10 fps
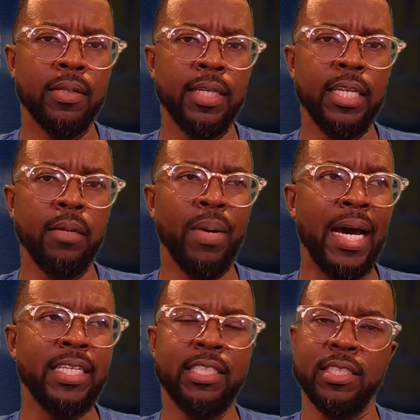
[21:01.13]

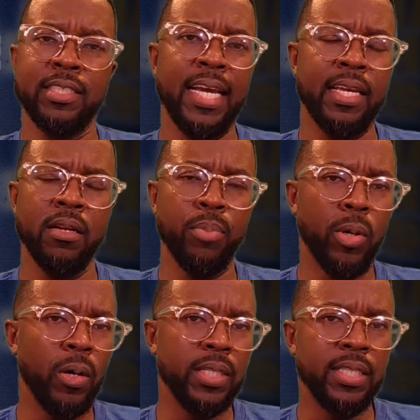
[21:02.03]
anybody just taking the
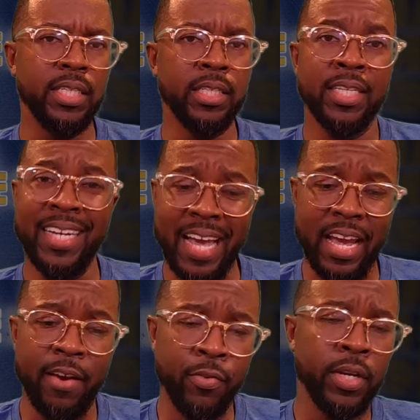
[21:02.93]
ball and kneeling.
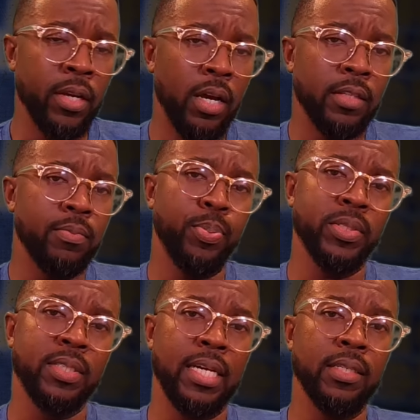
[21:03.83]
Every other
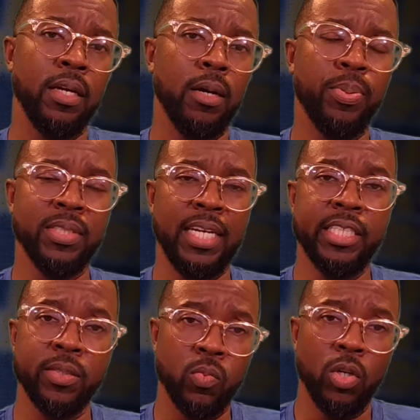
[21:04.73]

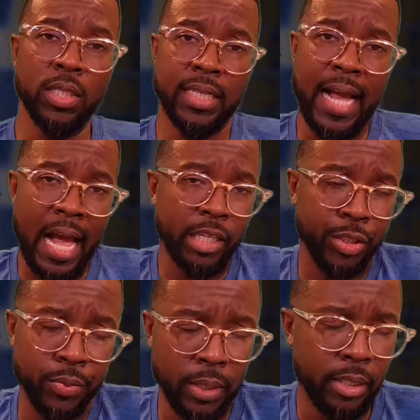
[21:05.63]
possession was an
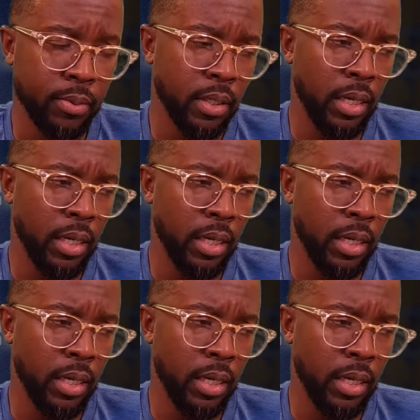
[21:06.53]
actual running